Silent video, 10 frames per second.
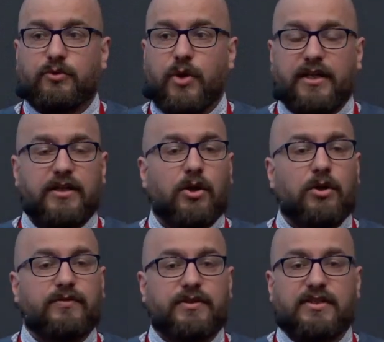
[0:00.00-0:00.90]
tracking
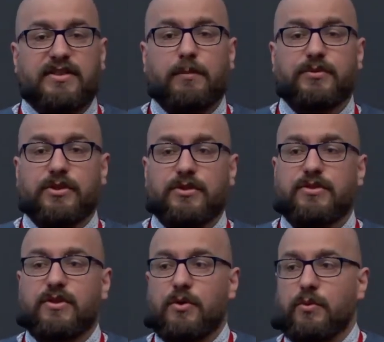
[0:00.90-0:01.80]
all of the exceptions.
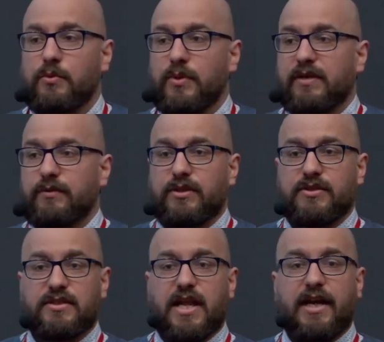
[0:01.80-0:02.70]
So whenever
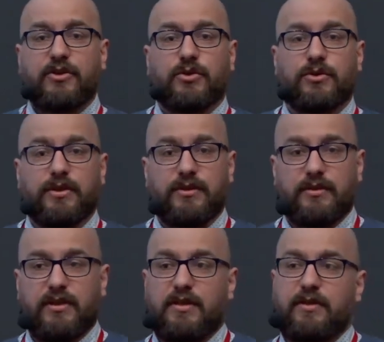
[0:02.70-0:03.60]
there's an actor,
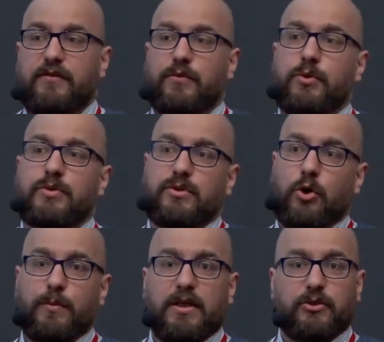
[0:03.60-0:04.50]
if you use
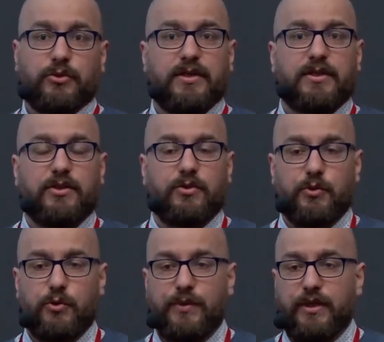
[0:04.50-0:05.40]
normal threading in
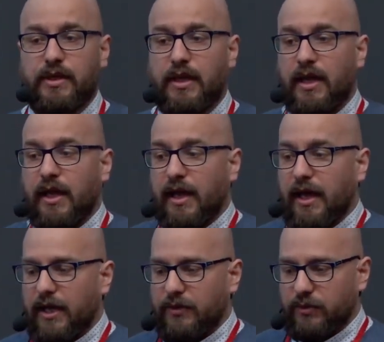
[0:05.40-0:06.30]
Ruby,
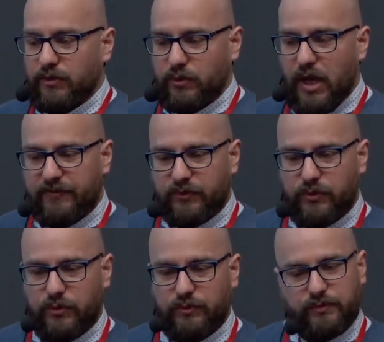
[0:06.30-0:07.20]
you have
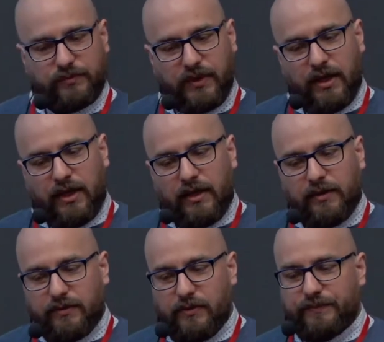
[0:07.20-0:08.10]
to
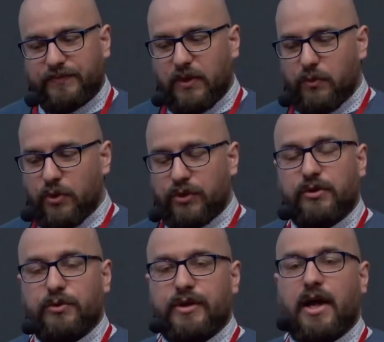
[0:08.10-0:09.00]
work
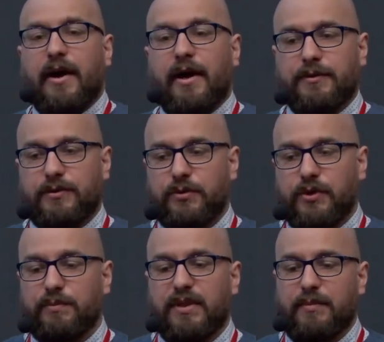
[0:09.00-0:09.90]
really hard to
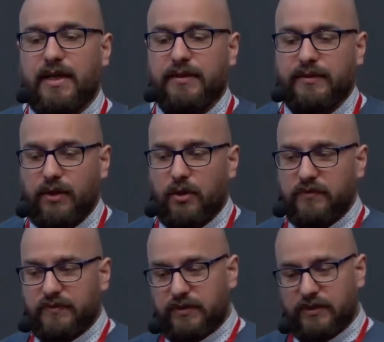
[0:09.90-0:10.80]
implement all
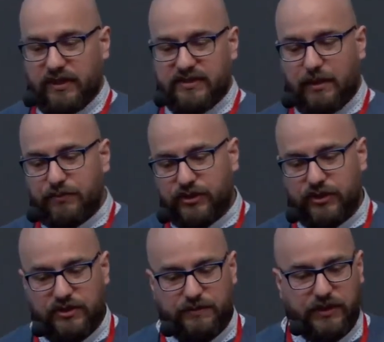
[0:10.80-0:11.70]
of the
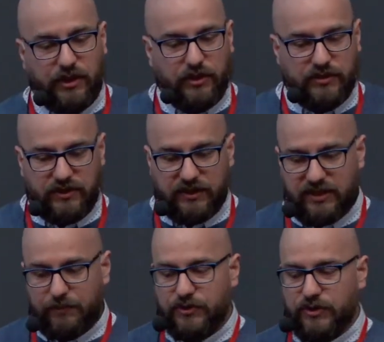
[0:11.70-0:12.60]
exceptions, because the
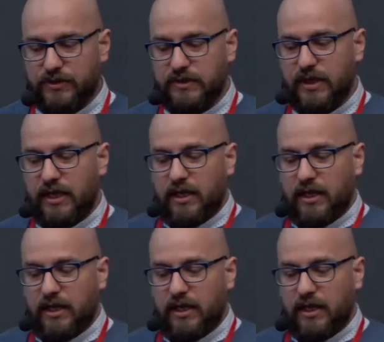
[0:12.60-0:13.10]
exceptions